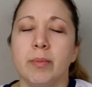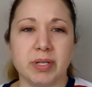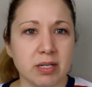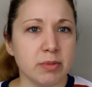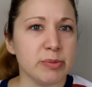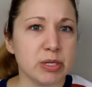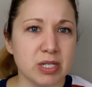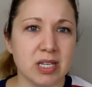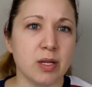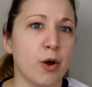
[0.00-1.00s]
but sometimes I'll
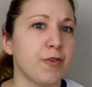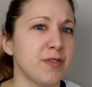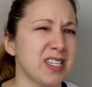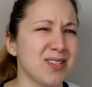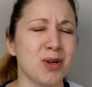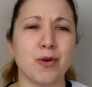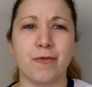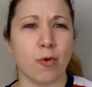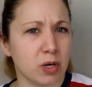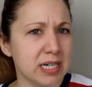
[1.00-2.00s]
see, you know, $52,
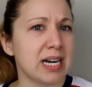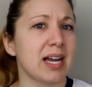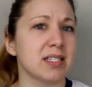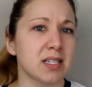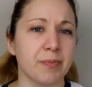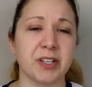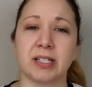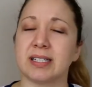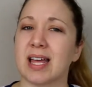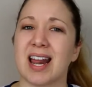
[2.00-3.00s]
$49, something
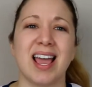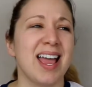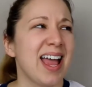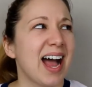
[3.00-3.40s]
like that.